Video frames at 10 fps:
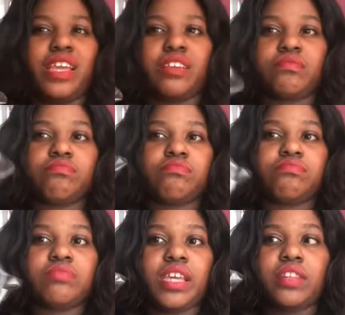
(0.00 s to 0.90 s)

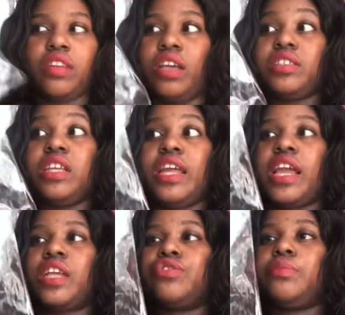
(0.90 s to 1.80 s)
$10. They're like
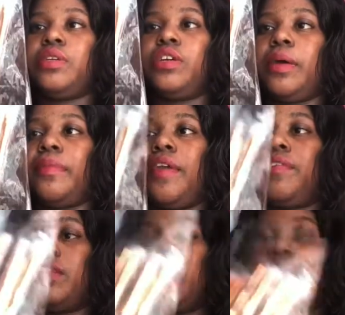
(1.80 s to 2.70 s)
extremely good. I'm not even
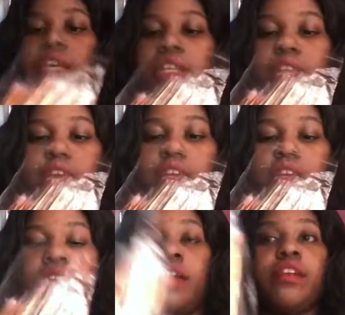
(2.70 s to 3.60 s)
gonna lie. They're like
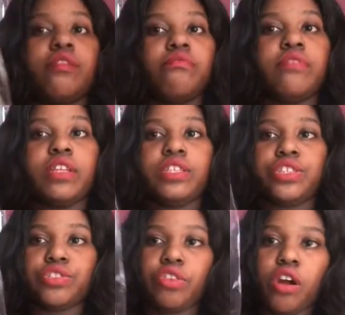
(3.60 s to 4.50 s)
really
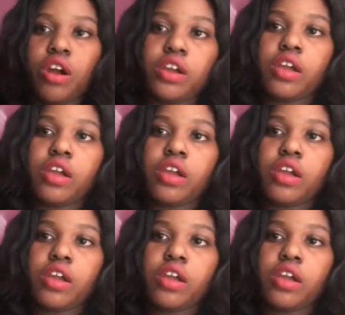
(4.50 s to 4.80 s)
strong.